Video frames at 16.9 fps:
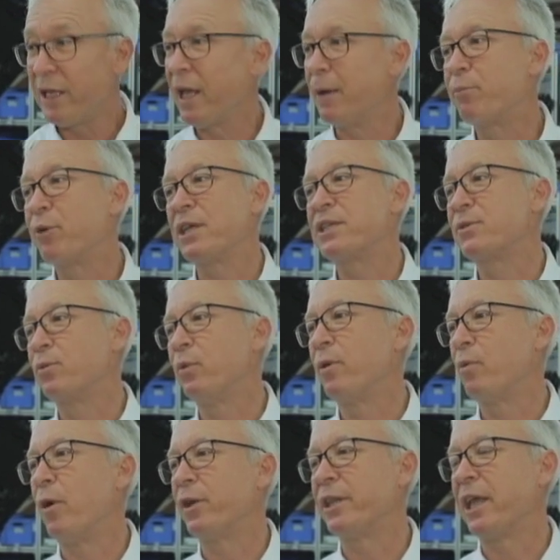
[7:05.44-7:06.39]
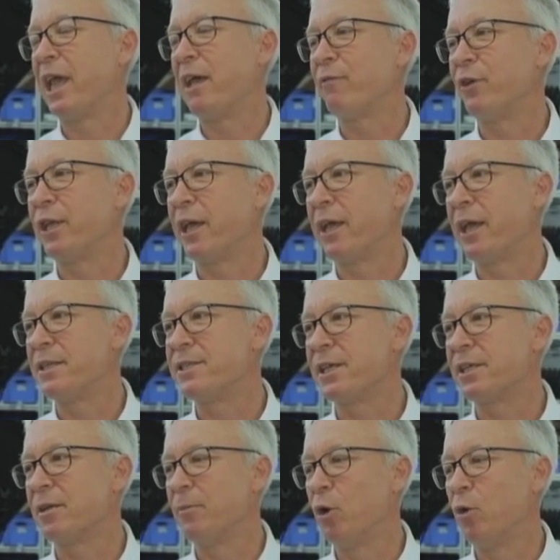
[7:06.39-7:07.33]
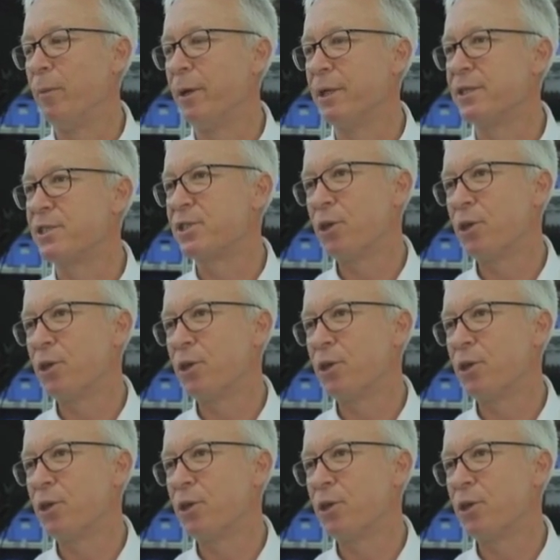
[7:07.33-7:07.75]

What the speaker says: impressed with what they have on their hands at the moment.